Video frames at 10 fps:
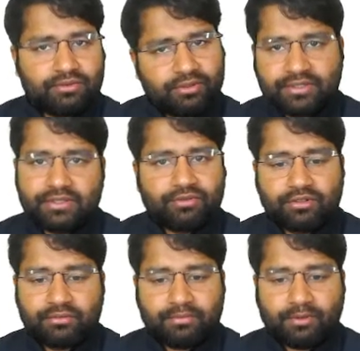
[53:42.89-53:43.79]
So this is going
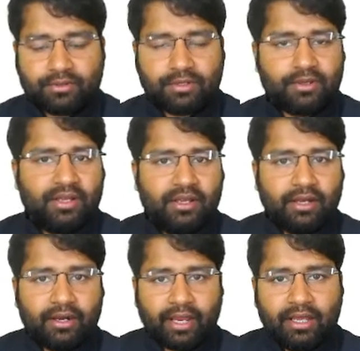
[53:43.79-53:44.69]
to be important.
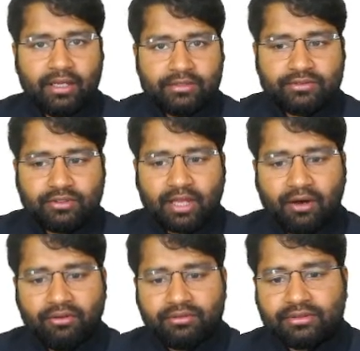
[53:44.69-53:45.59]
Okay, so
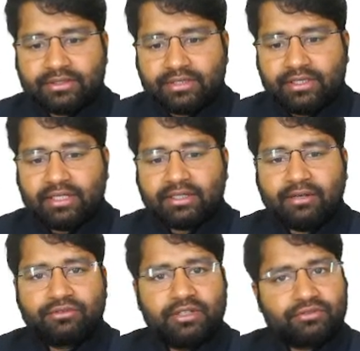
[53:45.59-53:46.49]
now this Indian
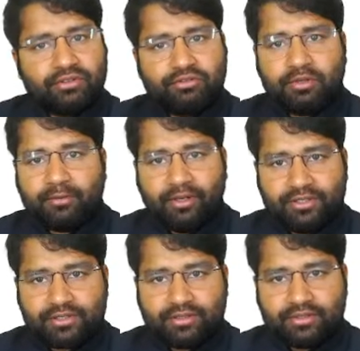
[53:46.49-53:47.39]
Council is going to
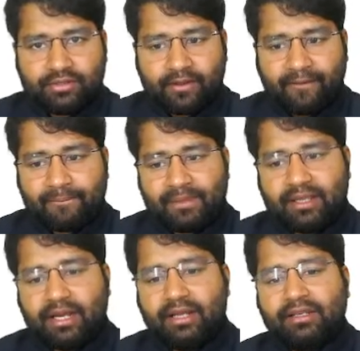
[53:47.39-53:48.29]
abolish.
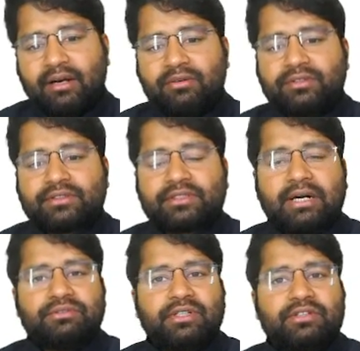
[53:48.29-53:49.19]
And now this
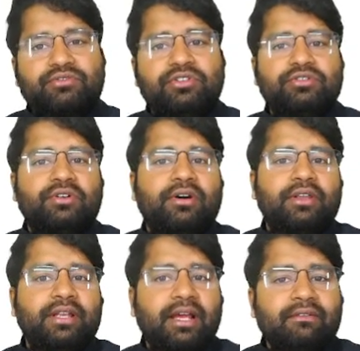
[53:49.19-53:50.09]
council is going to
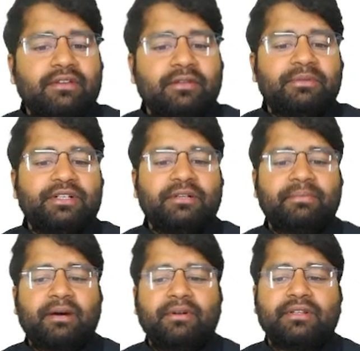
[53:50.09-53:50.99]
only have limited
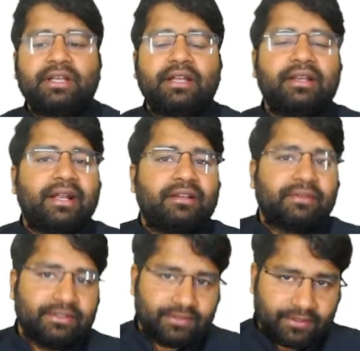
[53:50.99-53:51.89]
power, they are
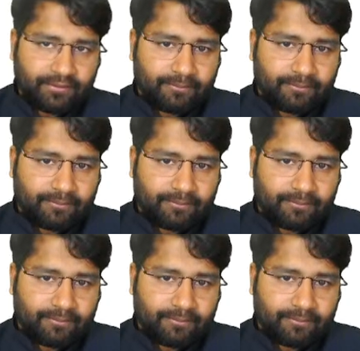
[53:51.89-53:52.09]
advisory.